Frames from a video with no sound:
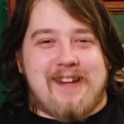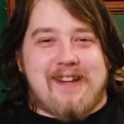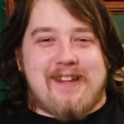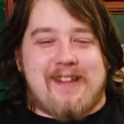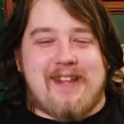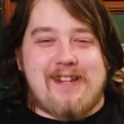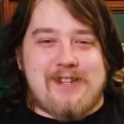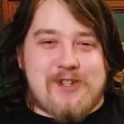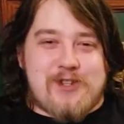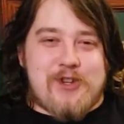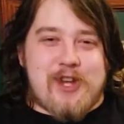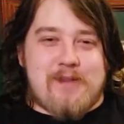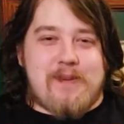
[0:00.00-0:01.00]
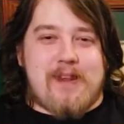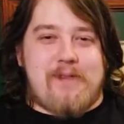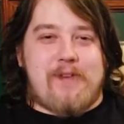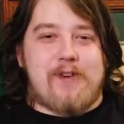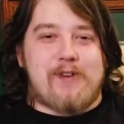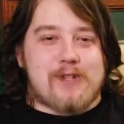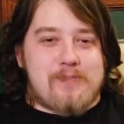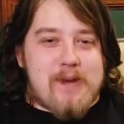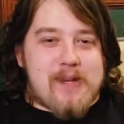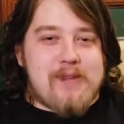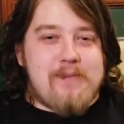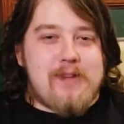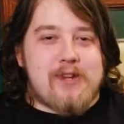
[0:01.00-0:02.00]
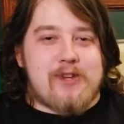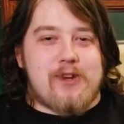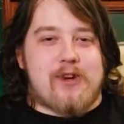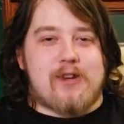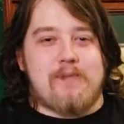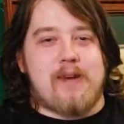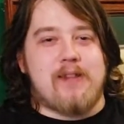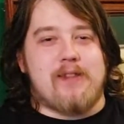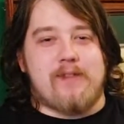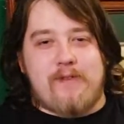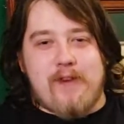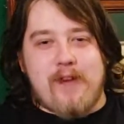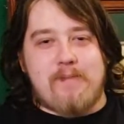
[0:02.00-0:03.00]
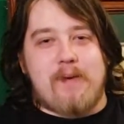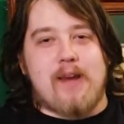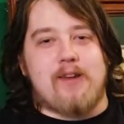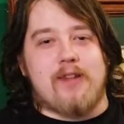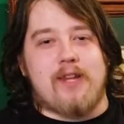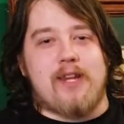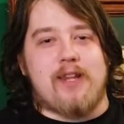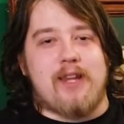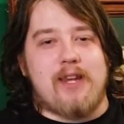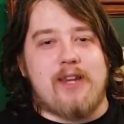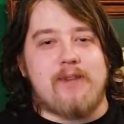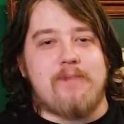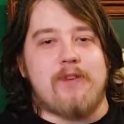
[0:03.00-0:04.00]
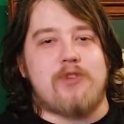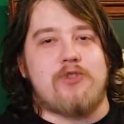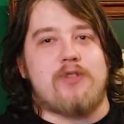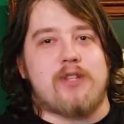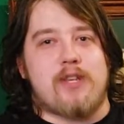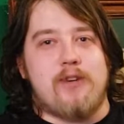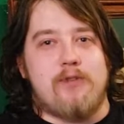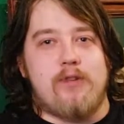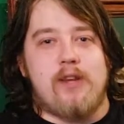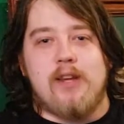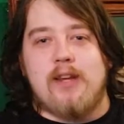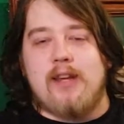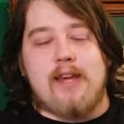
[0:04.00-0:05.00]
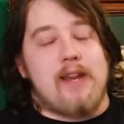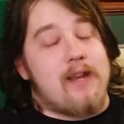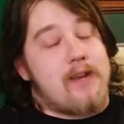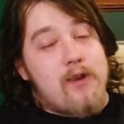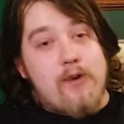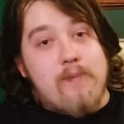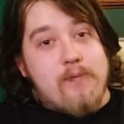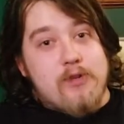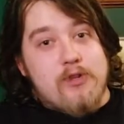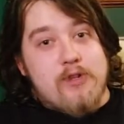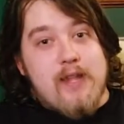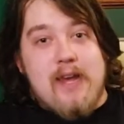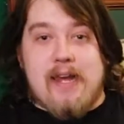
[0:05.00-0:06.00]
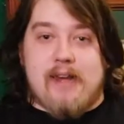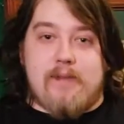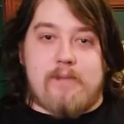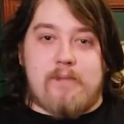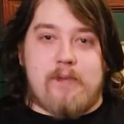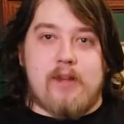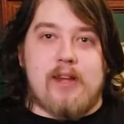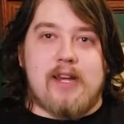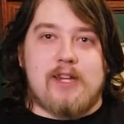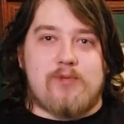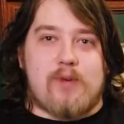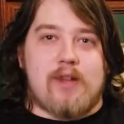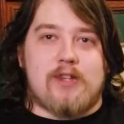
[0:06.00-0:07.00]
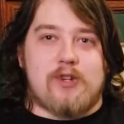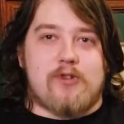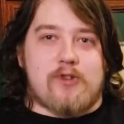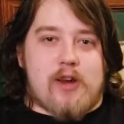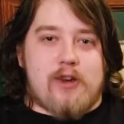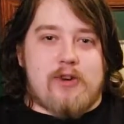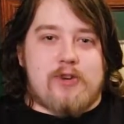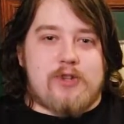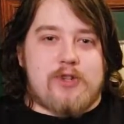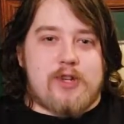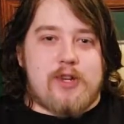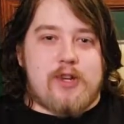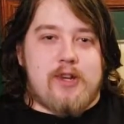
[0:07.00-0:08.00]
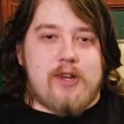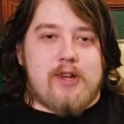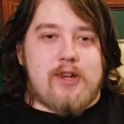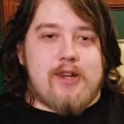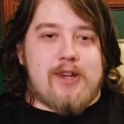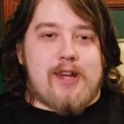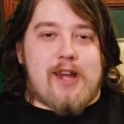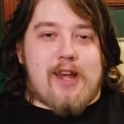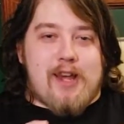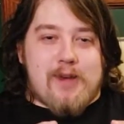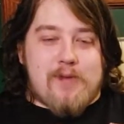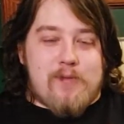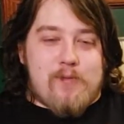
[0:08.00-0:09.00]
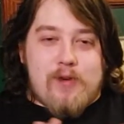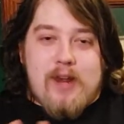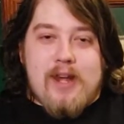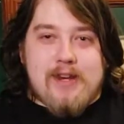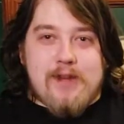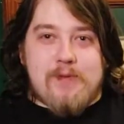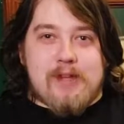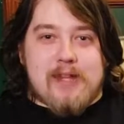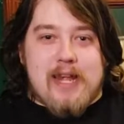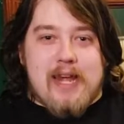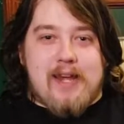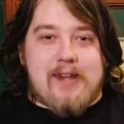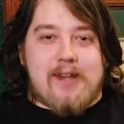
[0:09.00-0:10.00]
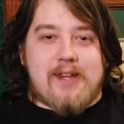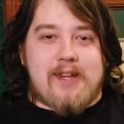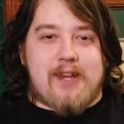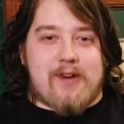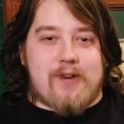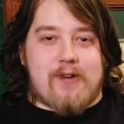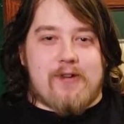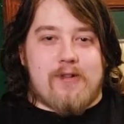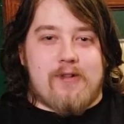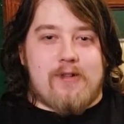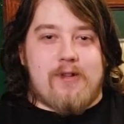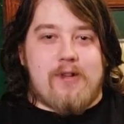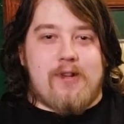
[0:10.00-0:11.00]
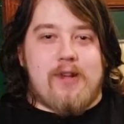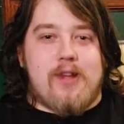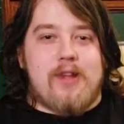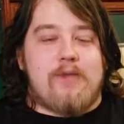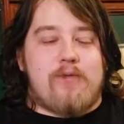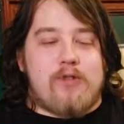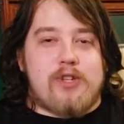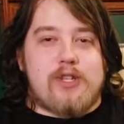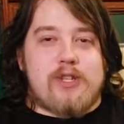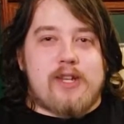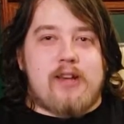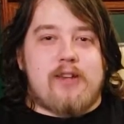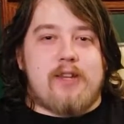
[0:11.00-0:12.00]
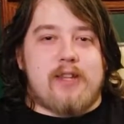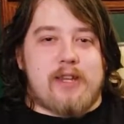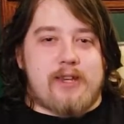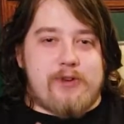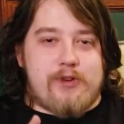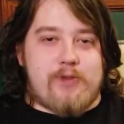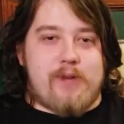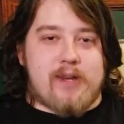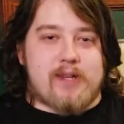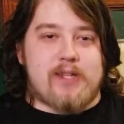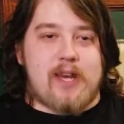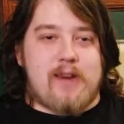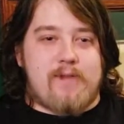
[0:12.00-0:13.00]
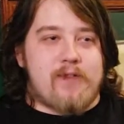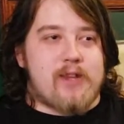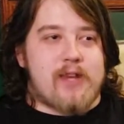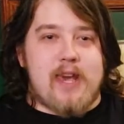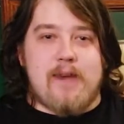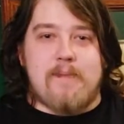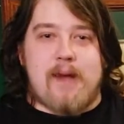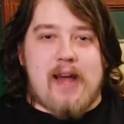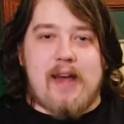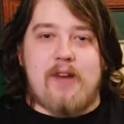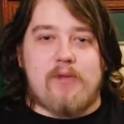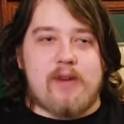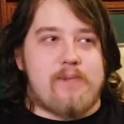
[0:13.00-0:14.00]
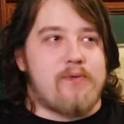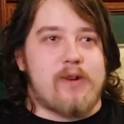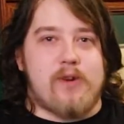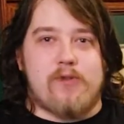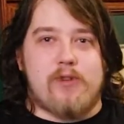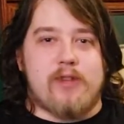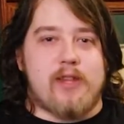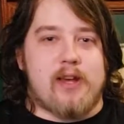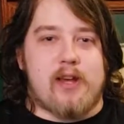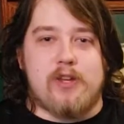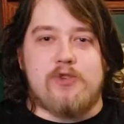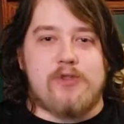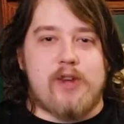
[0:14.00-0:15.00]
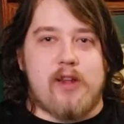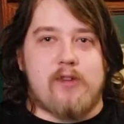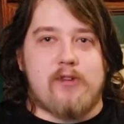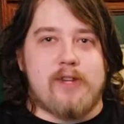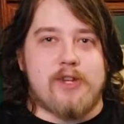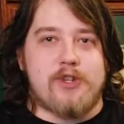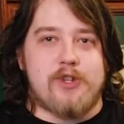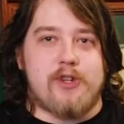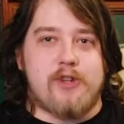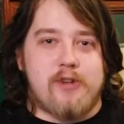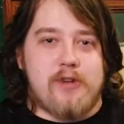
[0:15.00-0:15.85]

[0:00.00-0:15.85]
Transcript: Ladies and gentlemen, if you're expecting me to talk about the vampire lady, Lady Dimitrescu, and I know I butchered that, as well as her daughters, we're not doing that here. We're just telling you that you should be excited for the game. I already pre-ordered the $100 edition.